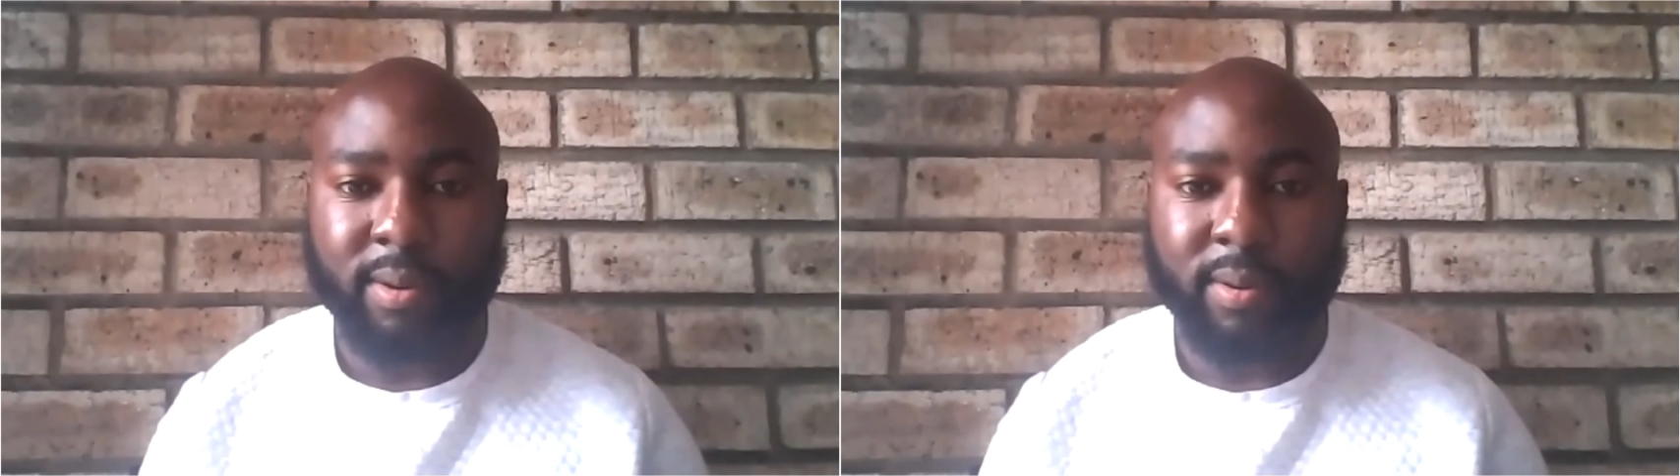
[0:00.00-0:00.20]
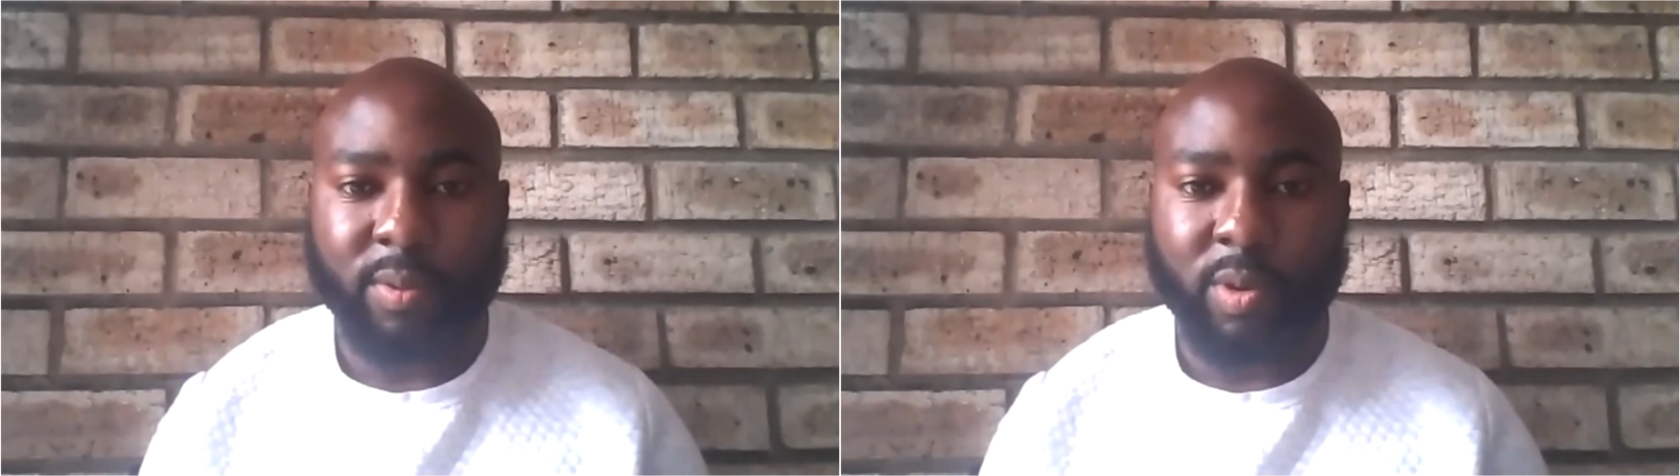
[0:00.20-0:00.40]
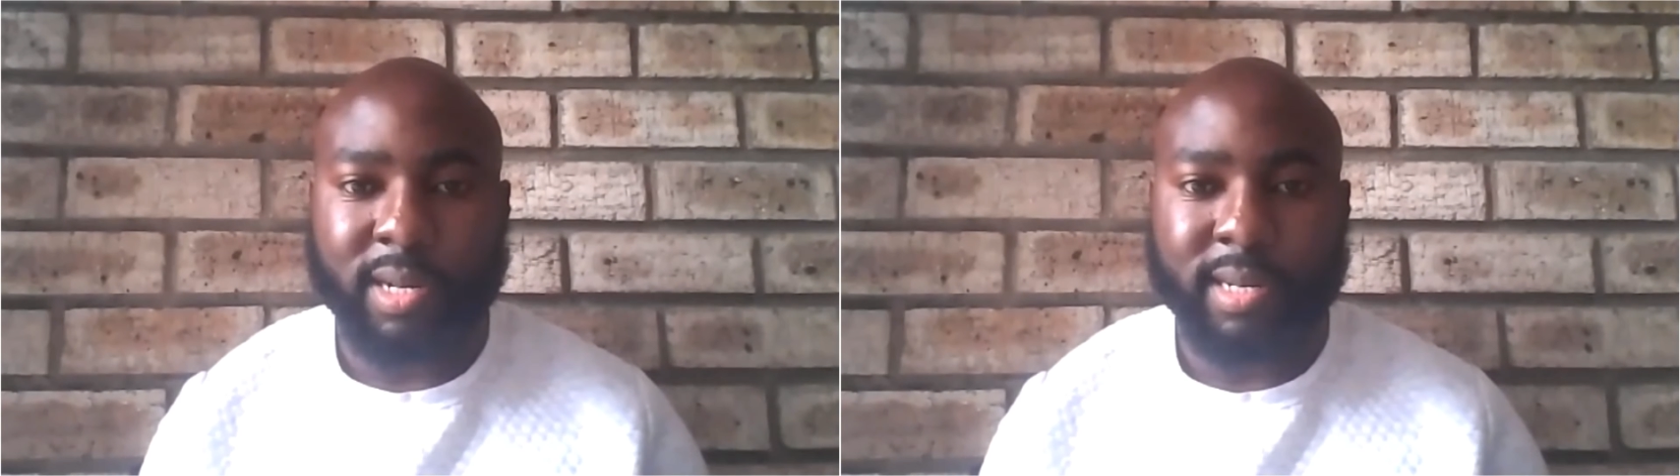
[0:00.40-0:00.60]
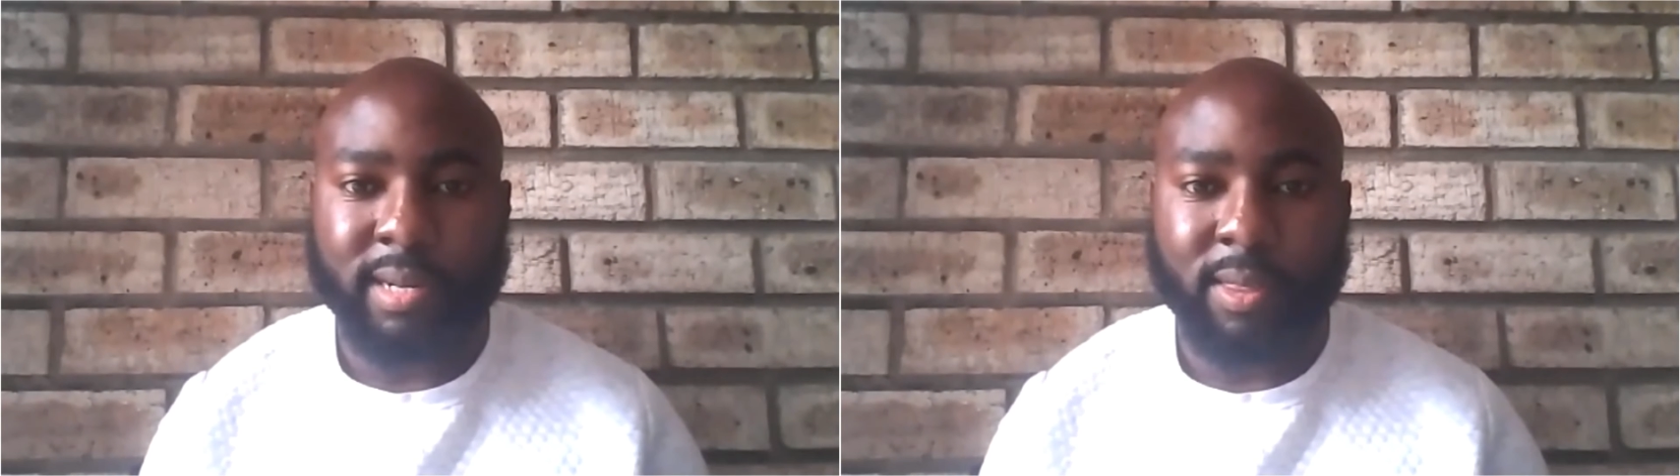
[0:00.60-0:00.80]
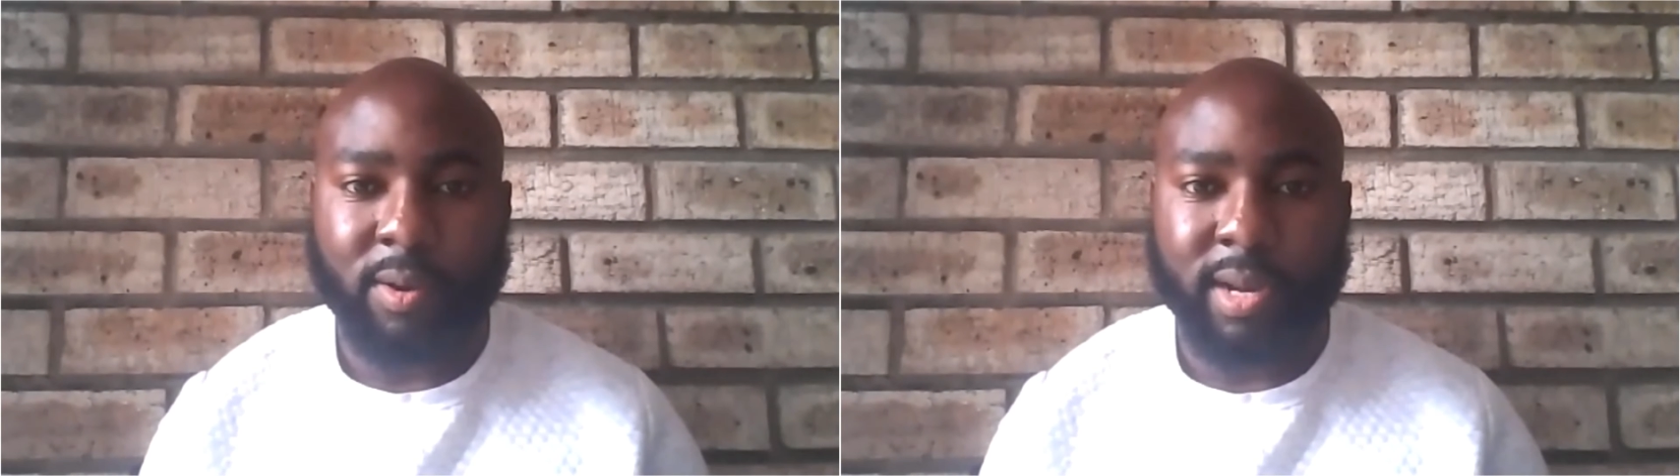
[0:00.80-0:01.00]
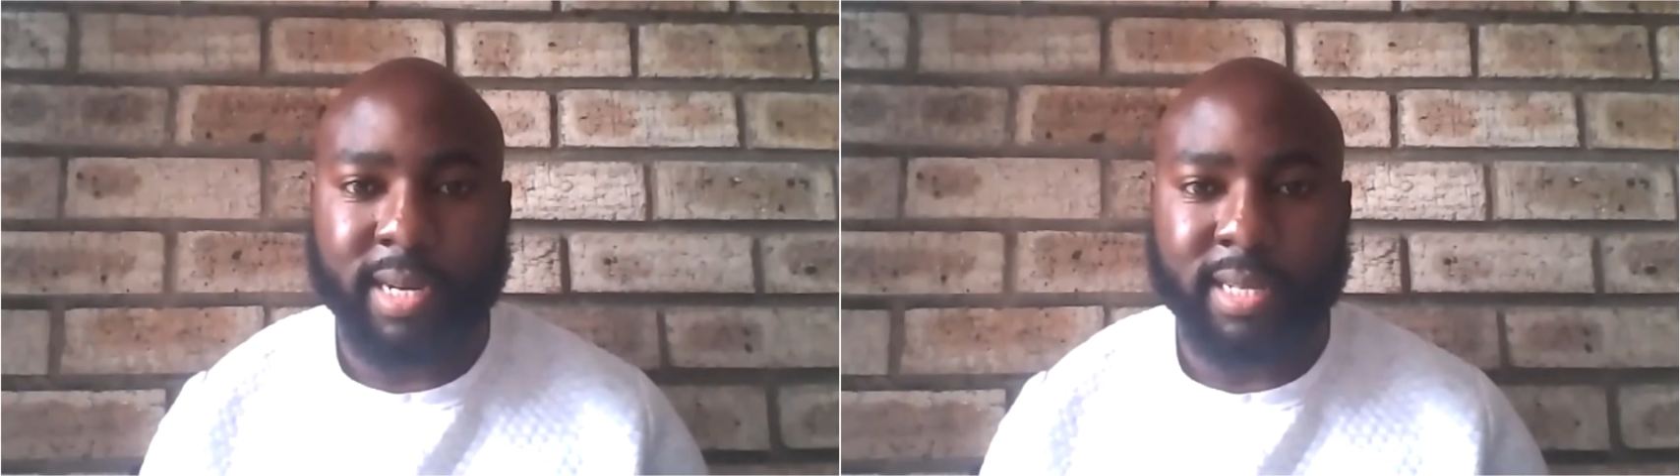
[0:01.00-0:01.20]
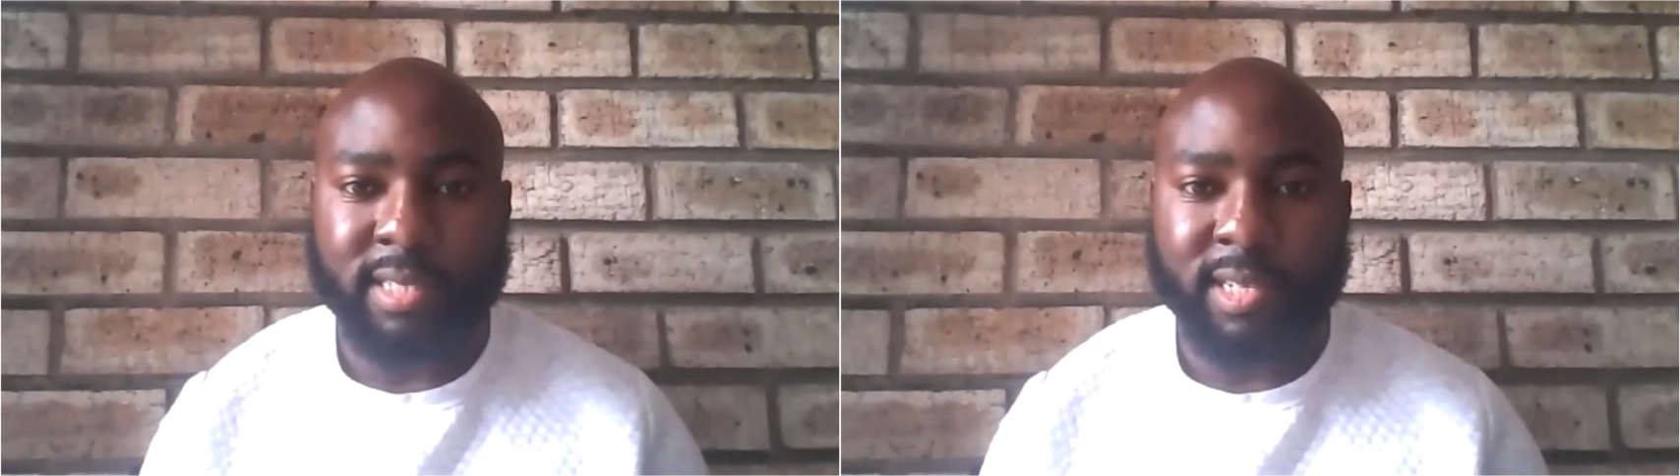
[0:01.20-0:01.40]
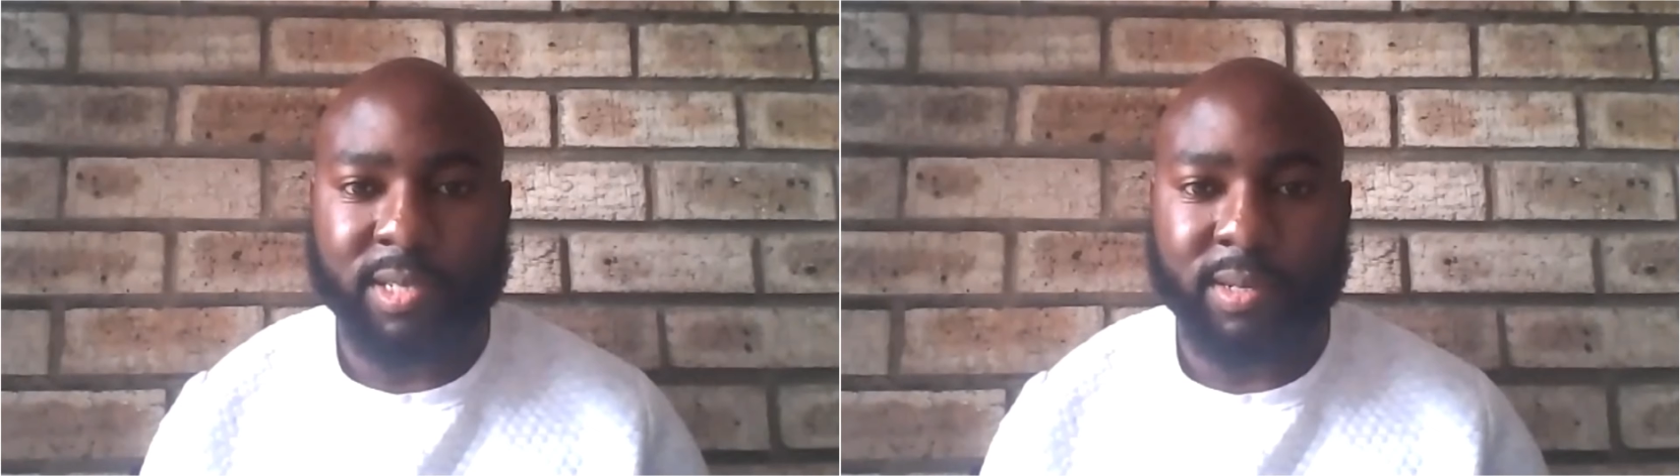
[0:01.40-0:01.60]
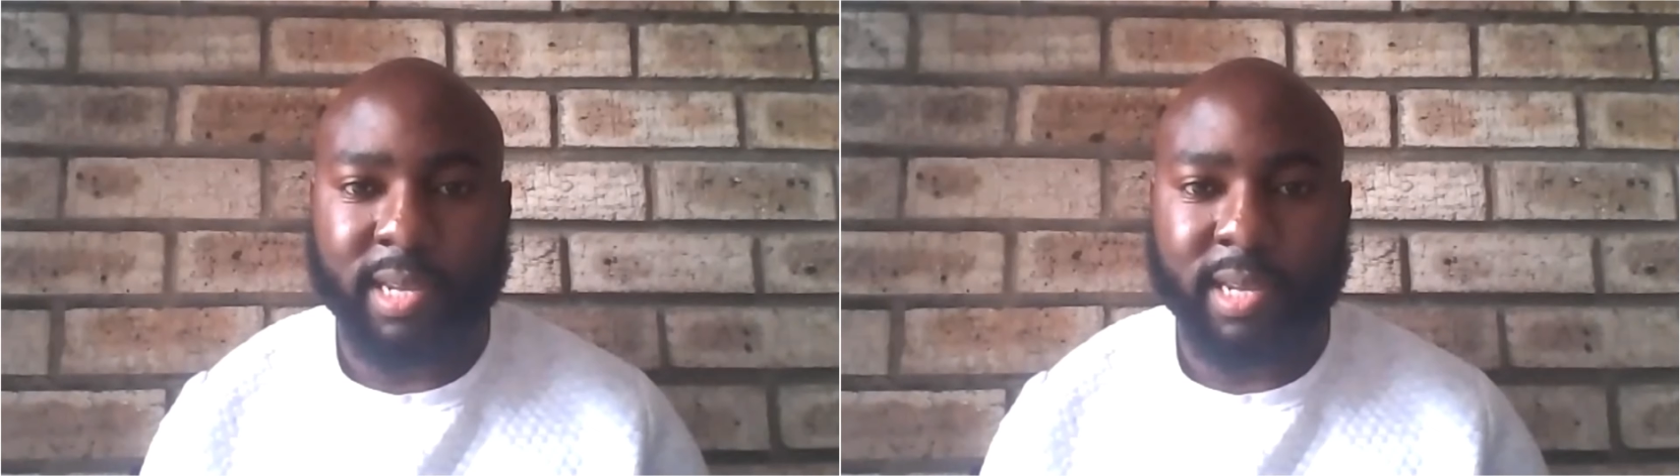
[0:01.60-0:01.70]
World Health Organization